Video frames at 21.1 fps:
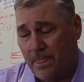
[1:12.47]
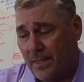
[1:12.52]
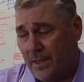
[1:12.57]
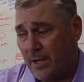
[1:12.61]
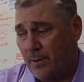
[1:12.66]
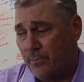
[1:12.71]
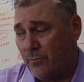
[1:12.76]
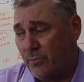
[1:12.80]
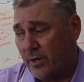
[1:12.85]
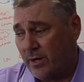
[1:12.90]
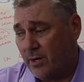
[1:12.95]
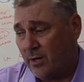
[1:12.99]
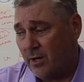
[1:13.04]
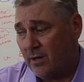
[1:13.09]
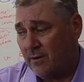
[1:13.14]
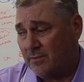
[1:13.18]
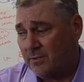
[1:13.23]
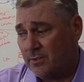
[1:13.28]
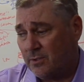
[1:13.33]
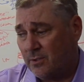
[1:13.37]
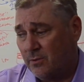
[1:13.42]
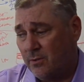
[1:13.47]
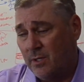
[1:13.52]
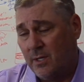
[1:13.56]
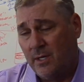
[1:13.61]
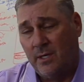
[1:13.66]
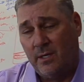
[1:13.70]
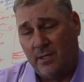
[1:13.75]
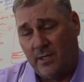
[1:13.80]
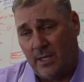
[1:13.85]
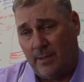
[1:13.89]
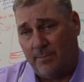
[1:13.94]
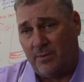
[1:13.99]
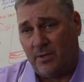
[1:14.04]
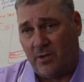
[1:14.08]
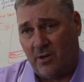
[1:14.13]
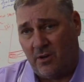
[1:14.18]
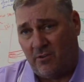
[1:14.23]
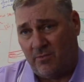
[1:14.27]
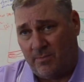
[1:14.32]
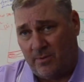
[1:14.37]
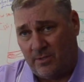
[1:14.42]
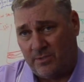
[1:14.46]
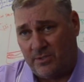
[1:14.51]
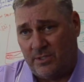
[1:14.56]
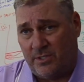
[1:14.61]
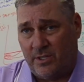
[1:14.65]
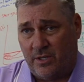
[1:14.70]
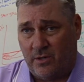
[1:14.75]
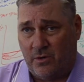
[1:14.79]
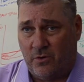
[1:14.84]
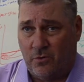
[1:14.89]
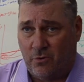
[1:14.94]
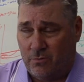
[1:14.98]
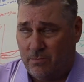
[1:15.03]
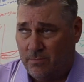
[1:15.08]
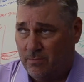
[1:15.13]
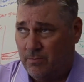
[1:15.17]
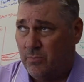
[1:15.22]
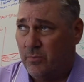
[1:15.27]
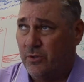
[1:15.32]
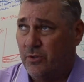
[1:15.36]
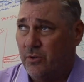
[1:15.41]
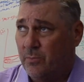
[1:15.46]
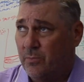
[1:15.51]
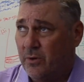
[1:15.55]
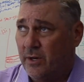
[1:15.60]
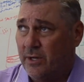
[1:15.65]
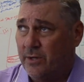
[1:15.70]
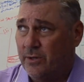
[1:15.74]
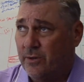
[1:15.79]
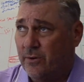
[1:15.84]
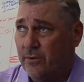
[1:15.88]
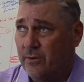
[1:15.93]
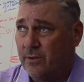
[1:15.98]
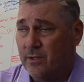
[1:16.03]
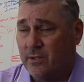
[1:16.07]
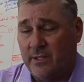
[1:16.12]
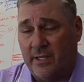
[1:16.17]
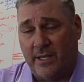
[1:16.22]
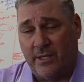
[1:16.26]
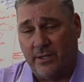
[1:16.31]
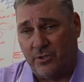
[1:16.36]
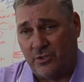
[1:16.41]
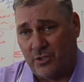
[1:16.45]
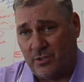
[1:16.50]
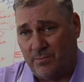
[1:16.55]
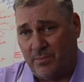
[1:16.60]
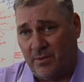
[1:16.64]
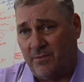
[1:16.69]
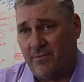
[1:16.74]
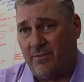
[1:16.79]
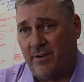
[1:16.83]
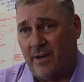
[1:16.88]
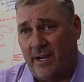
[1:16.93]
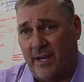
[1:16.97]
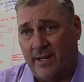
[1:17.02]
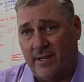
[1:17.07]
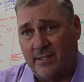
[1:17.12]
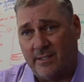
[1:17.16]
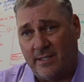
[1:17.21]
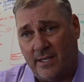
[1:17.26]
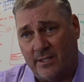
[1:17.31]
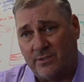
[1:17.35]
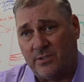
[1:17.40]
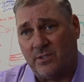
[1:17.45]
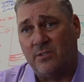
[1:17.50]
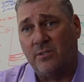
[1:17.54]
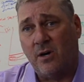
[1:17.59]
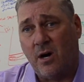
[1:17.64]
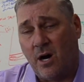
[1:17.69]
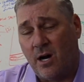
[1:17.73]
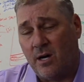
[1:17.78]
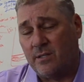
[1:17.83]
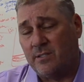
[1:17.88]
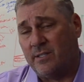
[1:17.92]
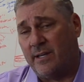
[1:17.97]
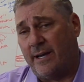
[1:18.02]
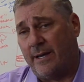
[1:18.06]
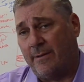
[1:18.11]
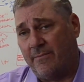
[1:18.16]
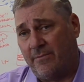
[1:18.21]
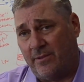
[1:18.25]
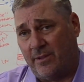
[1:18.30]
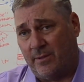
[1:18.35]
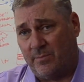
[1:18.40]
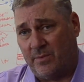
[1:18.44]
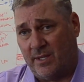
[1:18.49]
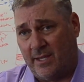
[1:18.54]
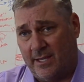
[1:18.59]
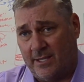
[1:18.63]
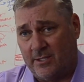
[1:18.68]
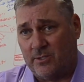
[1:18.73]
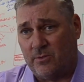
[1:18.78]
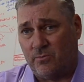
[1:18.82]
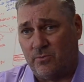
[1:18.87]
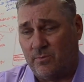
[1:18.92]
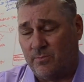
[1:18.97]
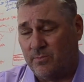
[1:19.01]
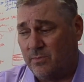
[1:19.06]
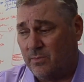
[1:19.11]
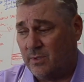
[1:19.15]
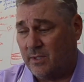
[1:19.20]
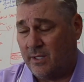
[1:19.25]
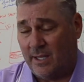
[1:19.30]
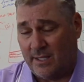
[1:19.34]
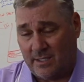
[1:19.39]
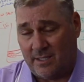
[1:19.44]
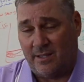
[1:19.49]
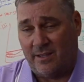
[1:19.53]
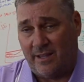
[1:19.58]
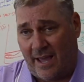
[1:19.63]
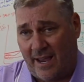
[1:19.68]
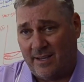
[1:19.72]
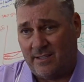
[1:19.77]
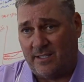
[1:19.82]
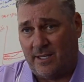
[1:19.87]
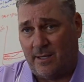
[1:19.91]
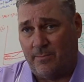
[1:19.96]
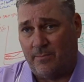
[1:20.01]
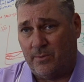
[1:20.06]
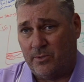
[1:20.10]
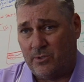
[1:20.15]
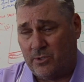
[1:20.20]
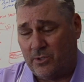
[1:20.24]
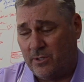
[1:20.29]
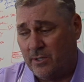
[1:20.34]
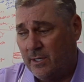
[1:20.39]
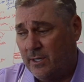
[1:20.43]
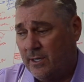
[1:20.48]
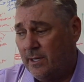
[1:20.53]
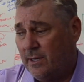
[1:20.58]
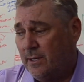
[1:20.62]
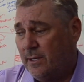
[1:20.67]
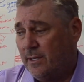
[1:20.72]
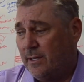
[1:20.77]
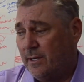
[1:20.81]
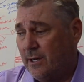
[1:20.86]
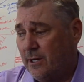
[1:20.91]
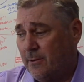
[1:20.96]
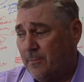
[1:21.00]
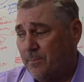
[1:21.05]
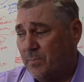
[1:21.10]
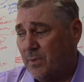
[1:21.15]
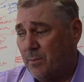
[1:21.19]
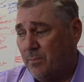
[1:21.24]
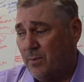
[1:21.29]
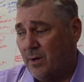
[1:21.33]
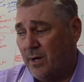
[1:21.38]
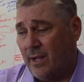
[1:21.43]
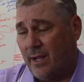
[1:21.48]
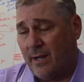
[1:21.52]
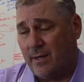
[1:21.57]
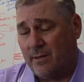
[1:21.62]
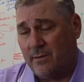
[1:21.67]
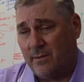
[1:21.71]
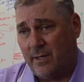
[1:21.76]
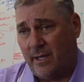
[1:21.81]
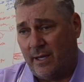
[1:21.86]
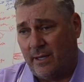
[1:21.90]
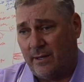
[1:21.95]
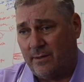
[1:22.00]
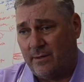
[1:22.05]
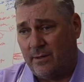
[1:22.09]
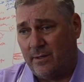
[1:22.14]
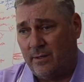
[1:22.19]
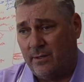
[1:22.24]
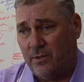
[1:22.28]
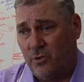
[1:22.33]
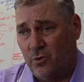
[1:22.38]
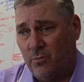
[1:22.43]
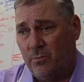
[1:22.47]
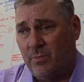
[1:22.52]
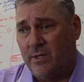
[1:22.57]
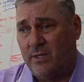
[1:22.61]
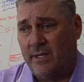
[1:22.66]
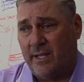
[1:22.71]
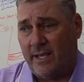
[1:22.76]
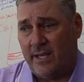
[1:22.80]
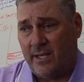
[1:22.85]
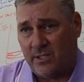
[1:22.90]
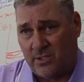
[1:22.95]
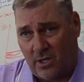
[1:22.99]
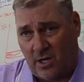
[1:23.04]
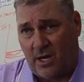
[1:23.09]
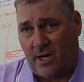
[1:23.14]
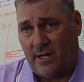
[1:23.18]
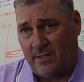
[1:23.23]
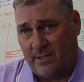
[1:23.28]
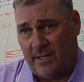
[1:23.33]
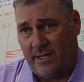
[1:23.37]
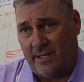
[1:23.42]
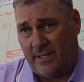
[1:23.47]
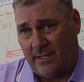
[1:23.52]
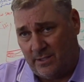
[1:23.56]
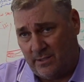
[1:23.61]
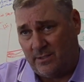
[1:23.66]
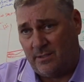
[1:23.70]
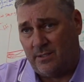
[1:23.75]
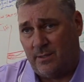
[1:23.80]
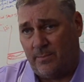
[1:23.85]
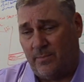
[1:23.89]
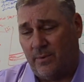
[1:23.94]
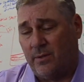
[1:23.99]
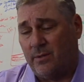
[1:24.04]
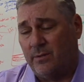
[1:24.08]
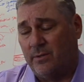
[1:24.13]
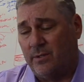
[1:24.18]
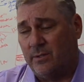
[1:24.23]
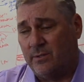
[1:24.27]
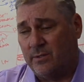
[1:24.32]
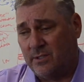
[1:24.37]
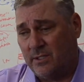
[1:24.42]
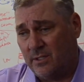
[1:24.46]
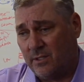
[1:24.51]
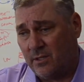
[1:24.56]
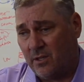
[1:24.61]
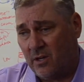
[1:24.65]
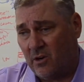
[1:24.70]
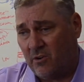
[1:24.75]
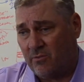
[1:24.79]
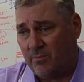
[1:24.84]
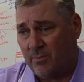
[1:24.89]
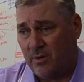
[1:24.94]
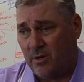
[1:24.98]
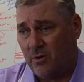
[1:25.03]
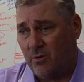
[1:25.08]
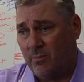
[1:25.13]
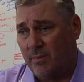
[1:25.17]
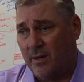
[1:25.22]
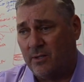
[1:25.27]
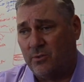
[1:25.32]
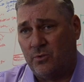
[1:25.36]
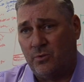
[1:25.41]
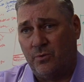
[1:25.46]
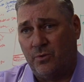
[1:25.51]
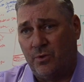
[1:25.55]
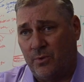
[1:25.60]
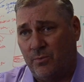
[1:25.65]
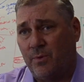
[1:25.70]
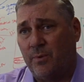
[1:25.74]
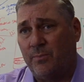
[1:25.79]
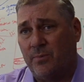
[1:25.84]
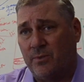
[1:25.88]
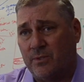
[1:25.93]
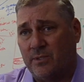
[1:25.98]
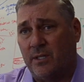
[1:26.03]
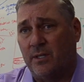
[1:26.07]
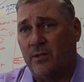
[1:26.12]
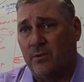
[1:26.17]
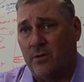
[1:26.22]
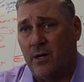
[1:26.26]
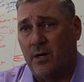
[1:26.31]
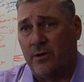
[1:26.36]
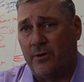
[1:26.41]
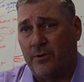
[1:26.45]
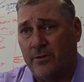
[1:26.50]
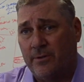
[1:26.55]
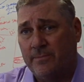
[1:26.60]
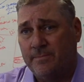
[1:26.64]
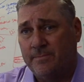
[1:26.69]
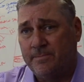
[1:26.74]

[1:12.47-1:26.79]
come right off. So keep the golf balls in your home. When you play during the day, you should be fine. It takes a long time for them to get to that temperature. But at humid days, hot days, typically you'll see the golf ball go about 2 to 3% longer.